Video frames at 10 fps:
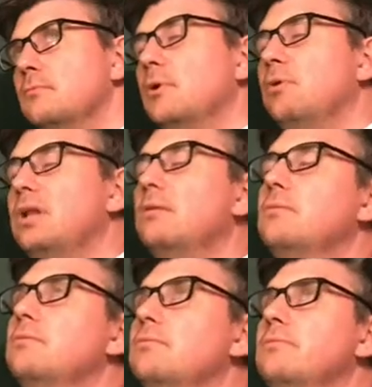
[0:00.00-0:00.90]
Well,
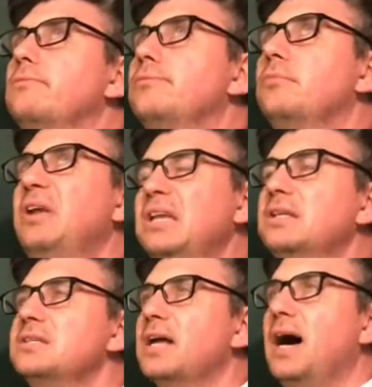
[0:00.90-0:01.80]
the median
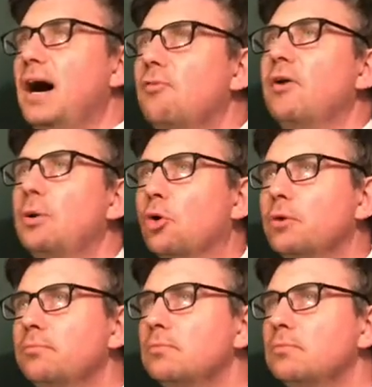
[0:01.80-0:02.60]
is the halfway one.